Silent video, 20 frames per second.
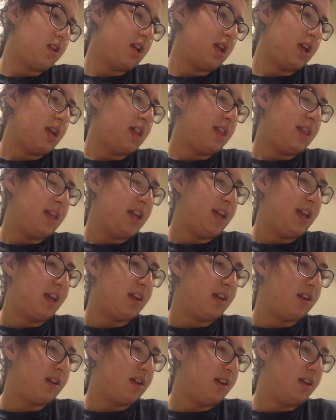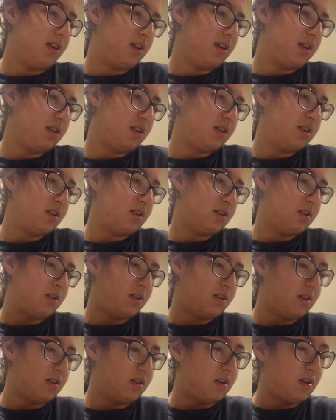And then,
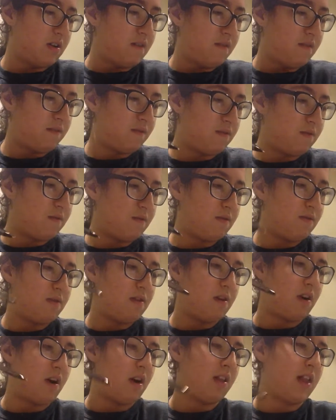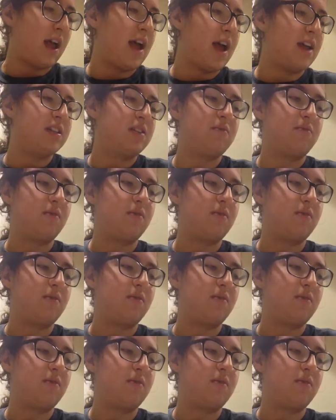for our last